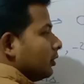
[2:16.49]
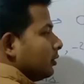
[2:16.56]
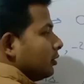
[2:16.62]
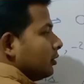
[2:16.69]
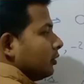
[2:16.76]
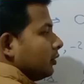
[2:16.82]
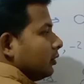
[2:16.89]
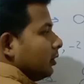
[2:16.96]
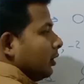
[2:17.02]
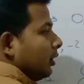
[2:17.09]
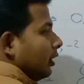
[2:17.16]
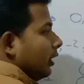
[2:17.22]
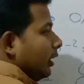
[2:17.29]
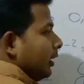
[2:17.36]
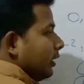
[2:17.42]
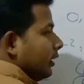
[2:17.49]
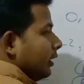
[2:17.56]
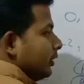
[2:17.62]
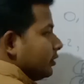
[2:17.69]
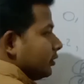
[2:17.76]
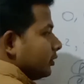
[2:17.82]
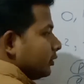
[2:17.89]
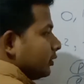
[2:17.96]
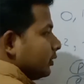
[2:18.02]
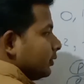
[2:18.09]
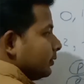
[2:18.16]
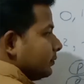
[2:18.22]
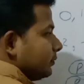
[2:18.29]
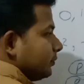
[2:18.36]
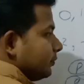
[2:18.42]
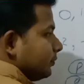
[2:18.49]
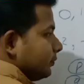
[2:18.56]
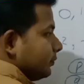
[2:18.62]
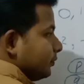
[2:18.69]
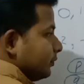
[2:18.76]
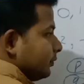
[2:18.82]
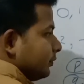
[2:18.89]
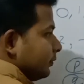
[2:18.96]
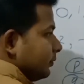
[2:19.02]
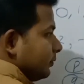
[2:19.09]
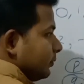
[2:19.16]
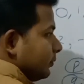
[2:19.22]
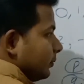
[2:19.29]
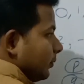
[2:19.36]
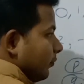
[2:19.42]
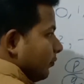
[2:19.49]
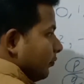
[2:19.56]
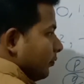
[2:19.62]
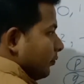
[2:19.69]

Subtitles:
p and q both are what? Integers.